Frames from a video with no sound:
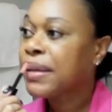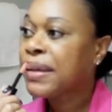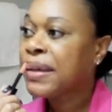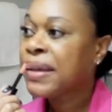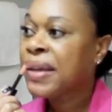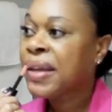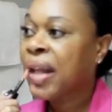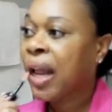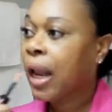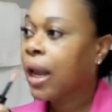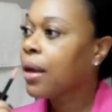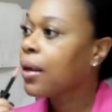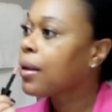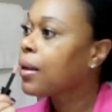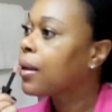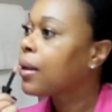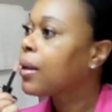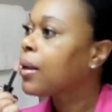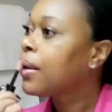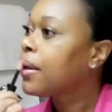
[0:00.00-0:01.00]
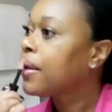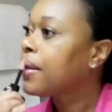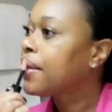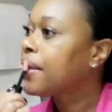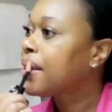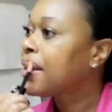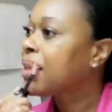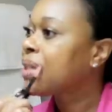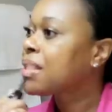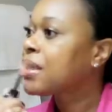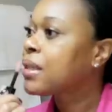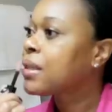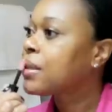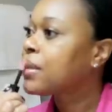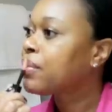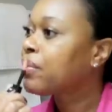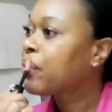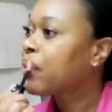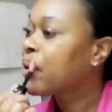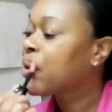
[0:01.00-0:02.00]
tint. This
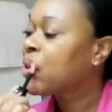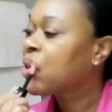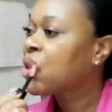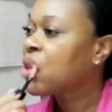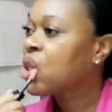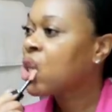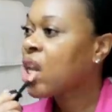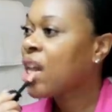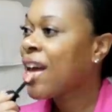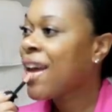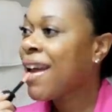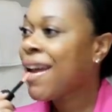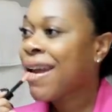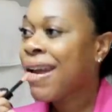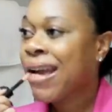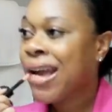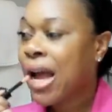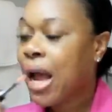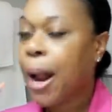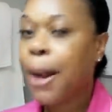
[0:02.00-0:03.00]
is more just like